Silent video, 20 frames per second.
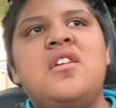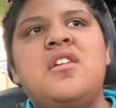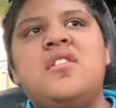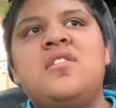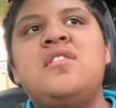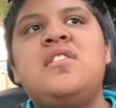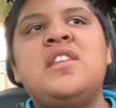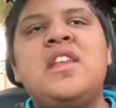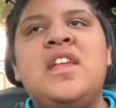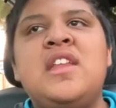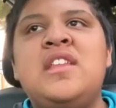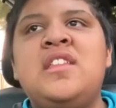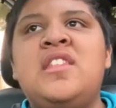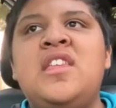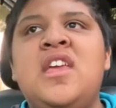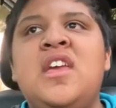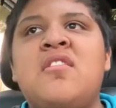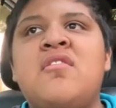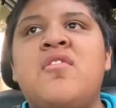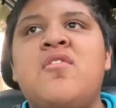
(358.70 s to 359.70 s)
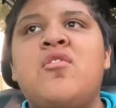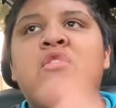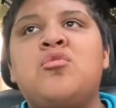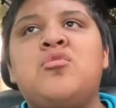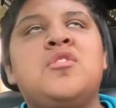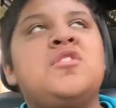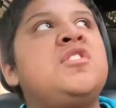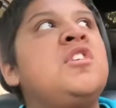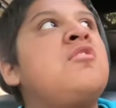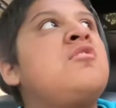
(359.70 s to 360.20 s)
did anything with World
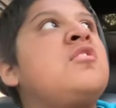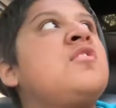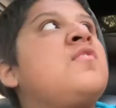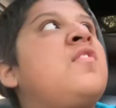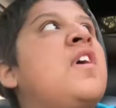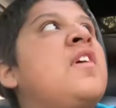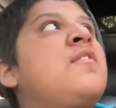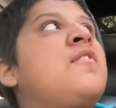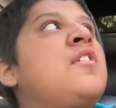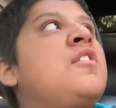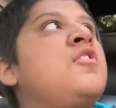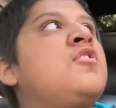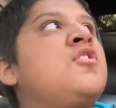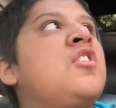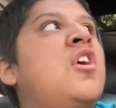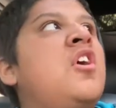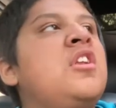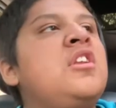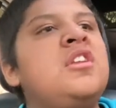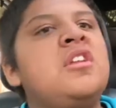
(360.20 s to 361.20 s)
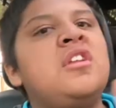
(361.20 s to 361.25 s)
War Toter, Fight for Energon.